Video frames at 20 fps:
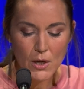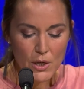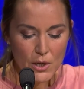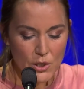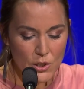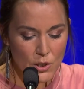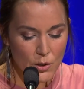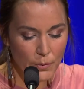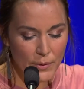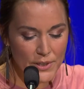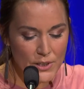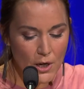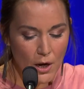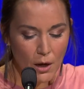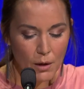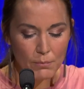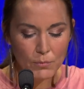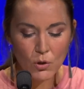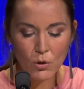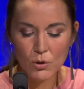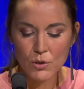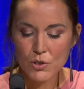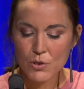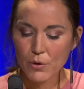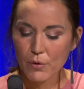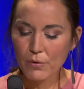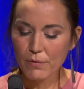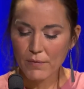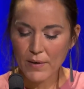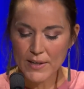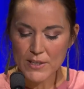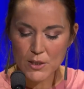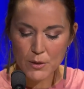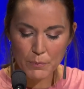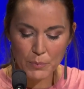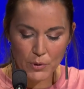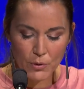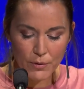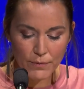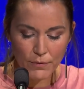So when Tom Goldtooth finds a
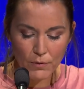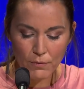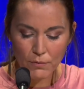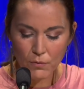beautiful